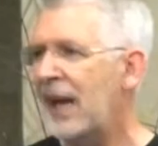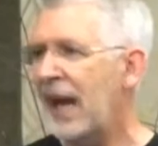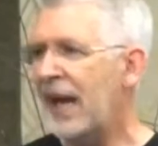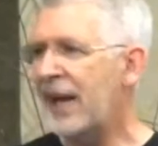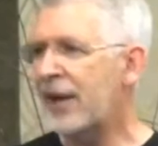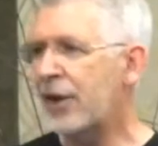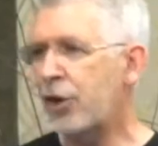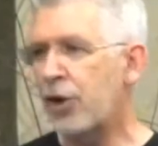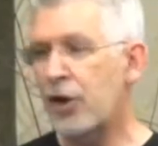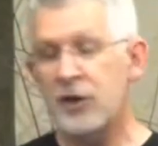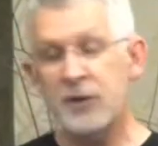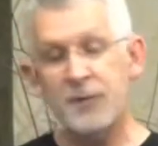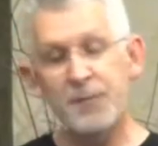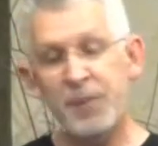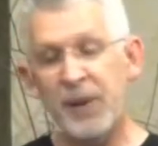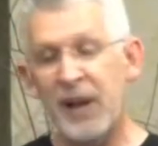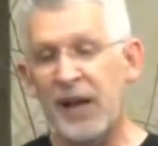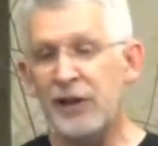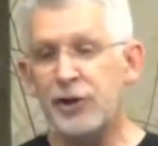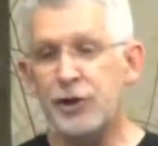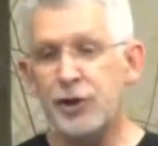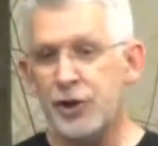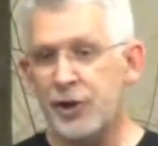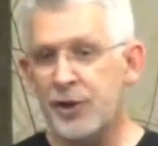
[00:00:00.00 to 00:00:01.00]
And of course,
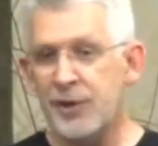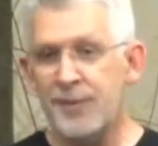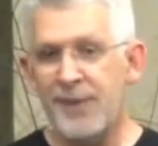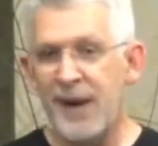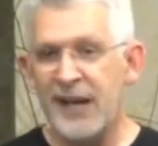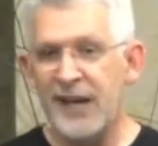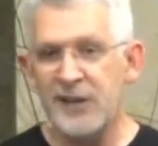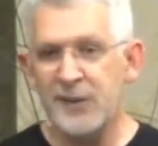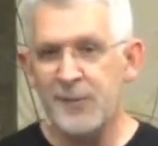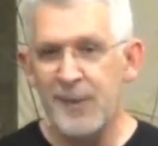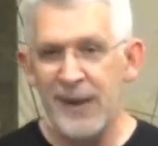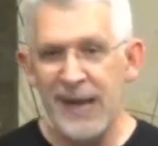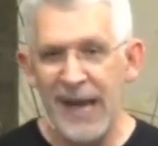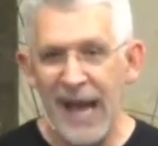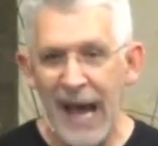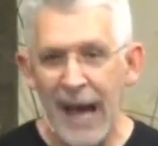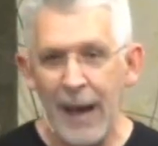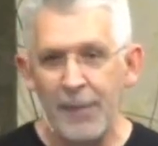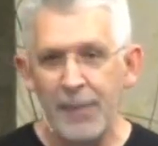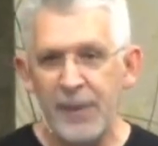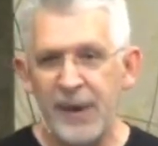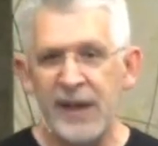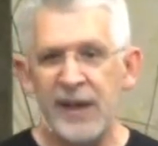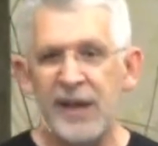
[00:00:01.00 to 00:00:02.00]
pleasure makes me
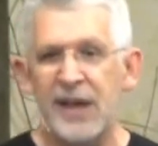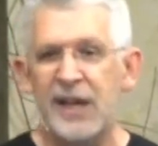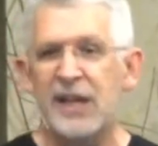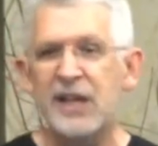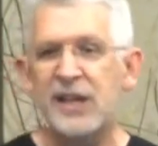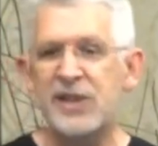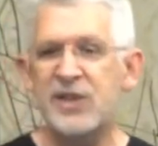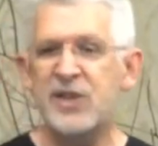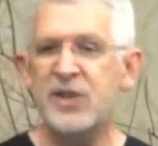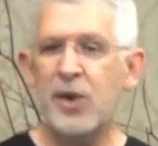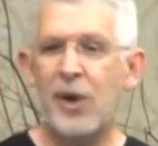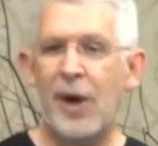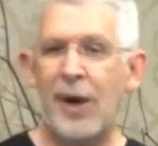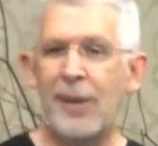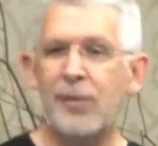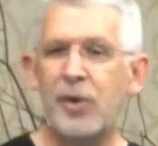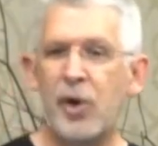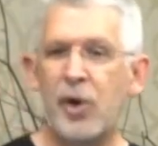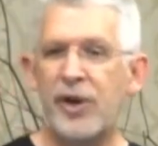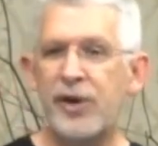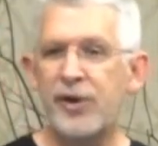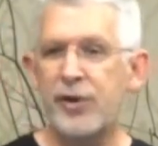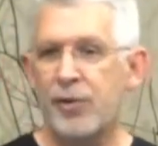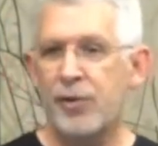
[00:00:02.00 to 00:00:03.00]
happy. And so I'm
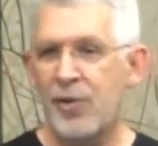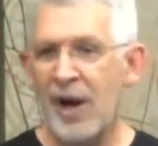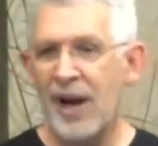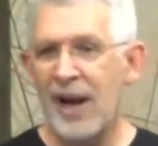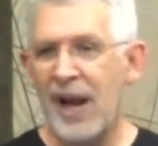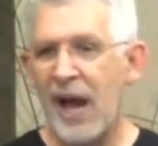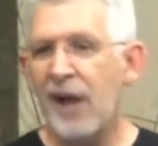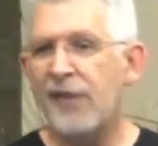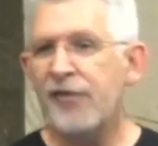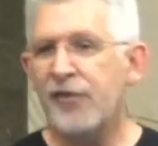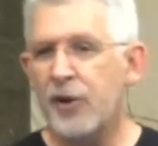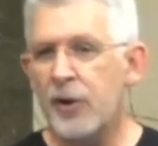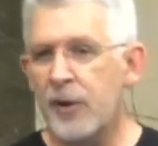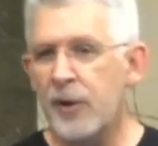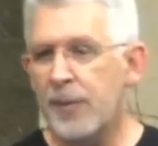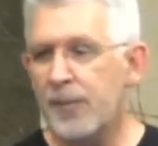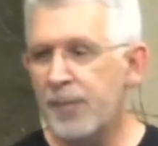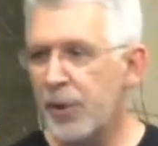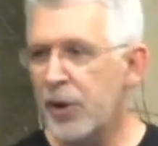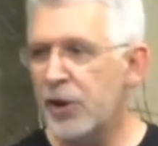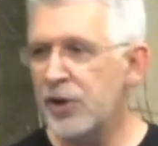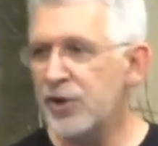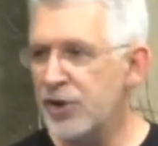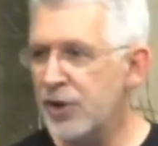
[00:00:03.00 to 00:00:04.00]
going to run after
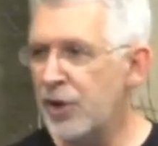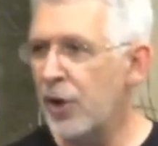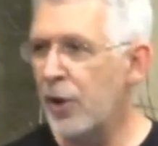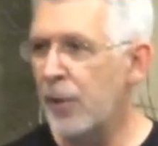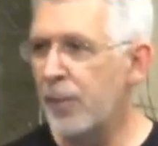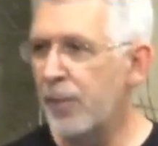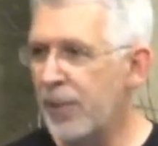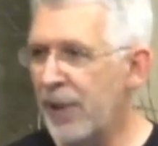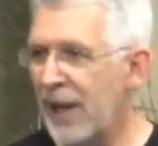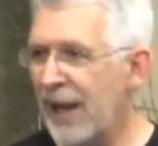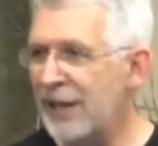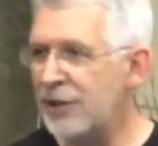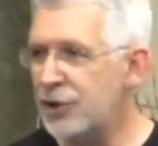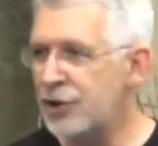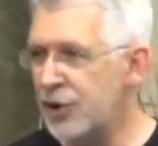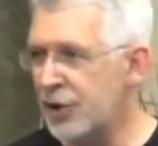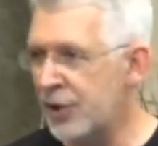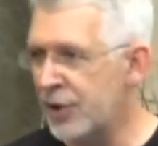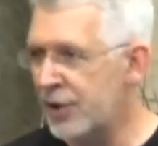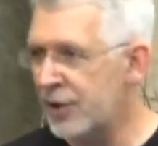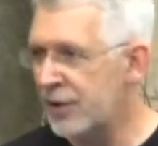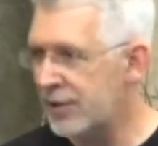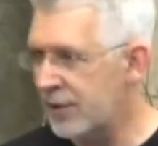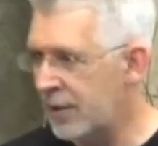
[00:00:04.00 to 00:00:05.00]
personal
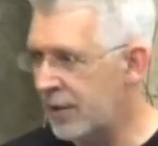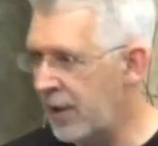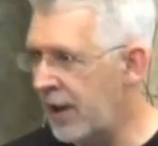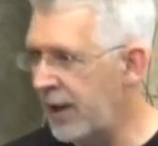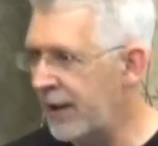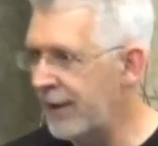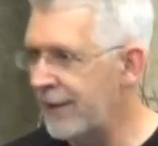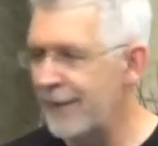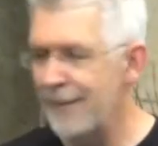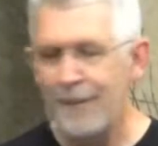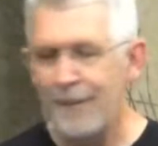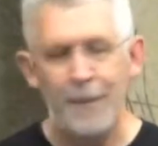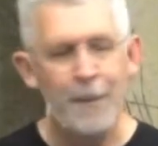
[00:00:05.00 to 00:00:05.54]
pleasure, right?